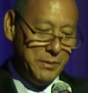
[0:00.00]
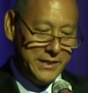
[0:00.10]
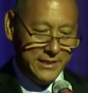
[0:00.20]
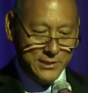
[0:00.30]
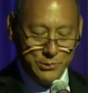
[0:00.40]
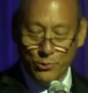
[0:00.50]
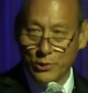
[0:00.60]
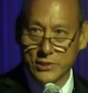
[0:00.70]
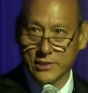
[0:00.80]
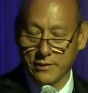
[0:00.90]
beating
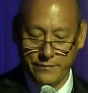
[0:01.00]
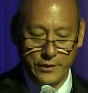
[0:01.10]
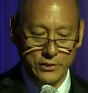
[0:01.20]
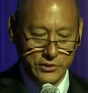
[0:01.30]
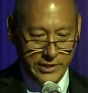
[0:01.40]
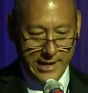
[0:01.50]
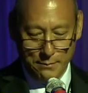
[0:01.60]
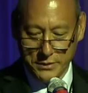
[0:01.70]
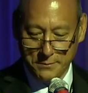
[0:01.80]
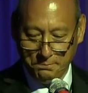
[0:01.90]
swords into food
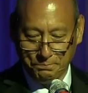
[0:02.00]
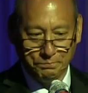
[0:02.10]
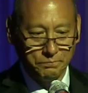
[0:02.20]
stamps.